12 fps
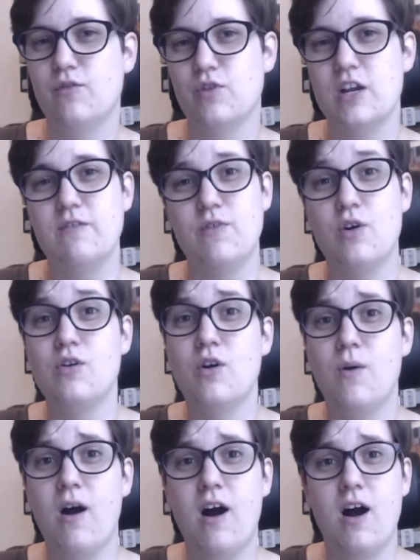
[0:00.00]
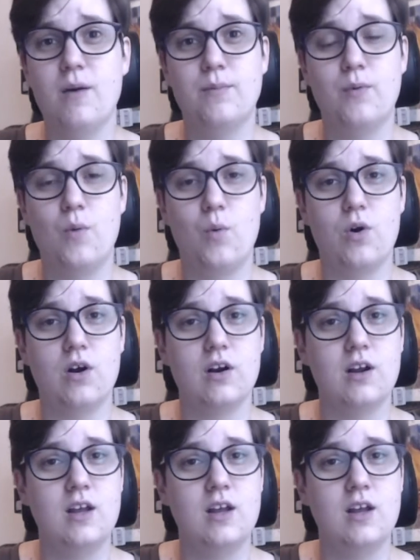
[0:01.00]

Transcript: for a photo op or,